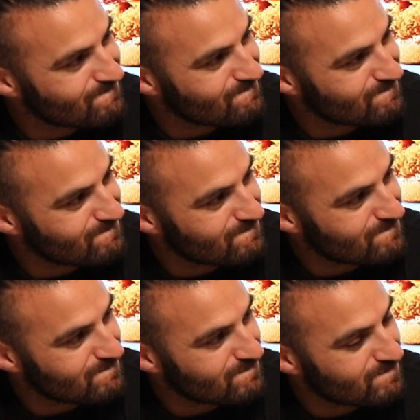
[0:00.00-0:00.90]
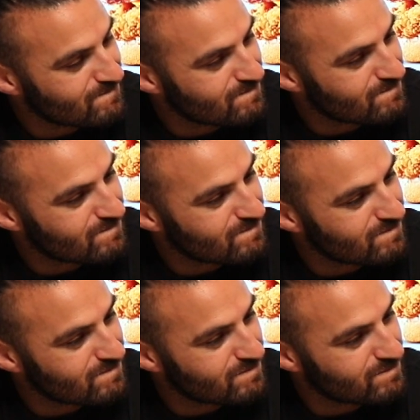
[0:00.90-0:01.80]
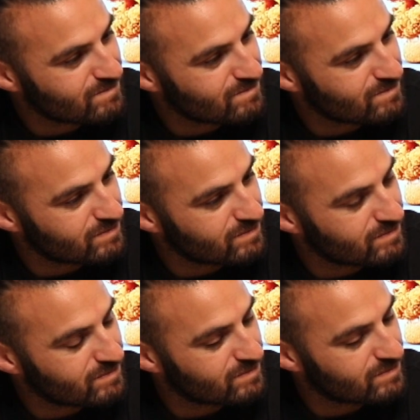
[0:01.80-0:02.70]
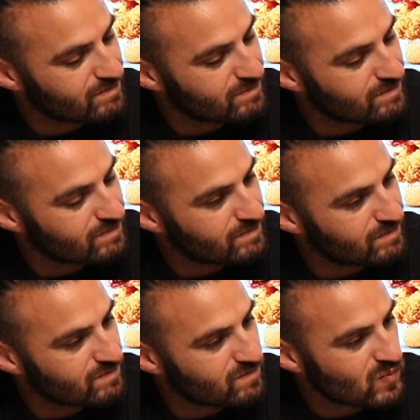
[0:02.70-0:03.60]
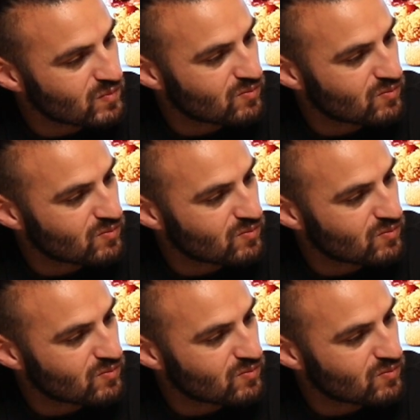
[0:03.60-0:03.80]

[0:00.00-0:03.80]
This person isn't speaking.